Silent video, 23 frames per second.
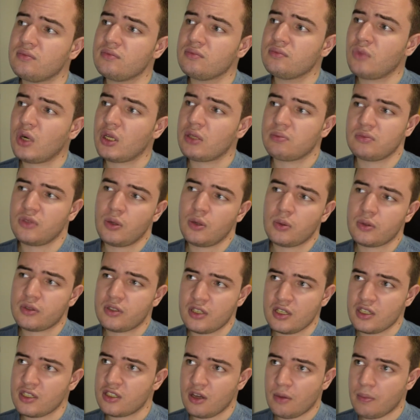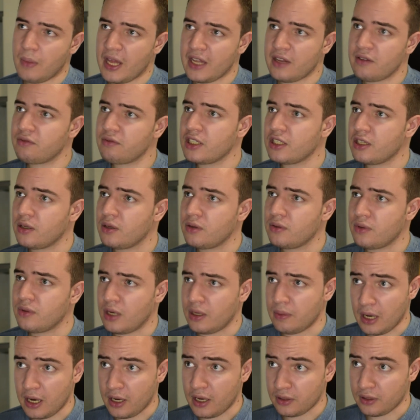well, you will see some other video
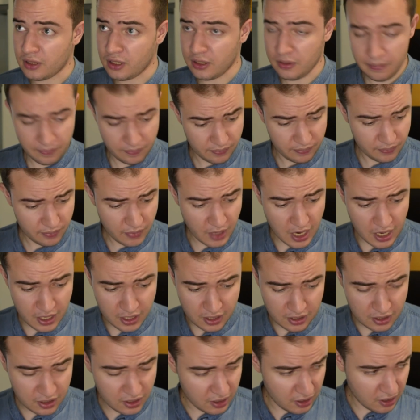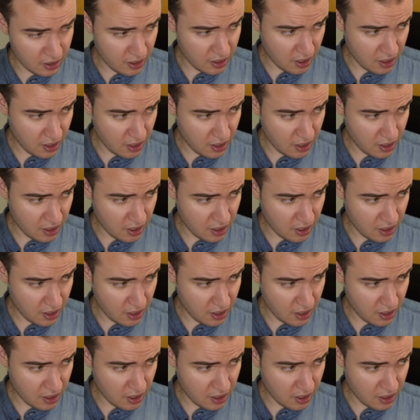about Eyes